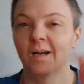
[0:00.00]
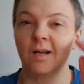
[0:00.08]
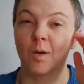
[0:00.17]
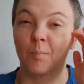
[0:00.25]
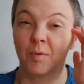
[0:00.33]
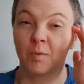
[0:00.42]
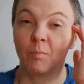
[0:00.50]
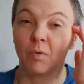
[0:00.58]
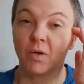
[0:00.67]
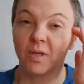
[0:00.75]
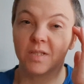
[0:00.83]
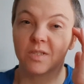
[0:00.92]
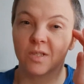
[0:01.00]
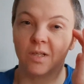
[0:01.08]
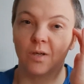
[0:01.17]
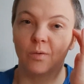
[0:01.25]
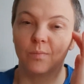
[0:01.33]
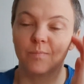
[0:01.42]
a couple of mornings
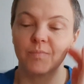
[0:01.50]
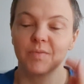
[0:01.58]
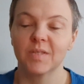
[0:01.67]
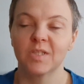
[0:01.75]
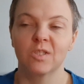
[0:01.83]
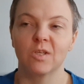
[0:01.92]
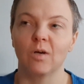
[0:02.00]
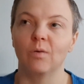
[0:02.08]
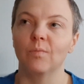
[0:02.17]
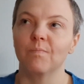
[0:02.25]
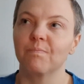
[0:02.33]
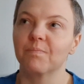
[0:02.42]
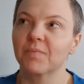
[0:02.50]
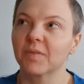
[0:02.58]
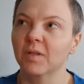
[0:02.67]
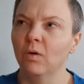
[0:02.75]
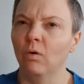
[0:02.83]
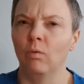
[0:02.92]
ago. So,
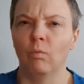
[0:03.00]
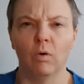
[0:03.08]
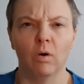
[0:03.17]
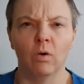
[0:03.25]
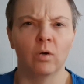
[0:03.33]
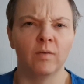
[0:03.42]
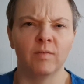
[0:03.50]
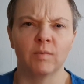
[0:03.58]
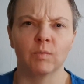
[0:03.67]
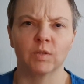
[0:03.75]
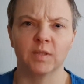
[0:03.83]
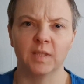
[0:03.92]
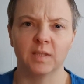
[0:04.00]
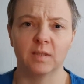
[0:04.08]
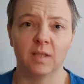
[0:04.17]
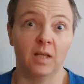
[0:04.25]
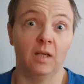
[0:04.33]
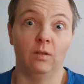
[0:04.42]
or if it was
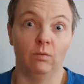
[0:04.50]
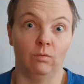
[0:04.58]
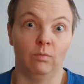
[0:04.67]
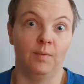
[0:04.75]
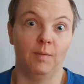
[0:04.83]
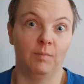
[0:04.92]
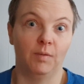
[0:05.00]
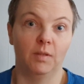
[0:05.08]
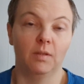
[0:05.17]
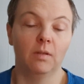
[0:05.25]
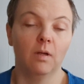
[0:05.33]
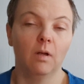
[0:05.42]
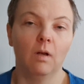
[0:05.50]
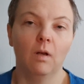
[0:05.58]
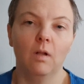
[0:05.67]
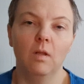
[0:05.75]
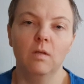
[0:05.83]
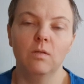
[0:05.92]
yesterday, I don't remember.
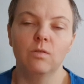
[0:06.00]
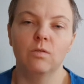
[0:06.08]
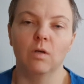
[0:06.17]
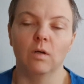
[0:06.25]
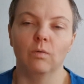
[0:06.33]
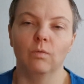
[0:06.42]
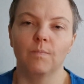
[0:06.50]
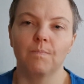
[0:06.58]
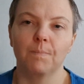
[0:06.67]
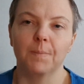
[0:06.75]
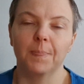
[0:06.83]
So,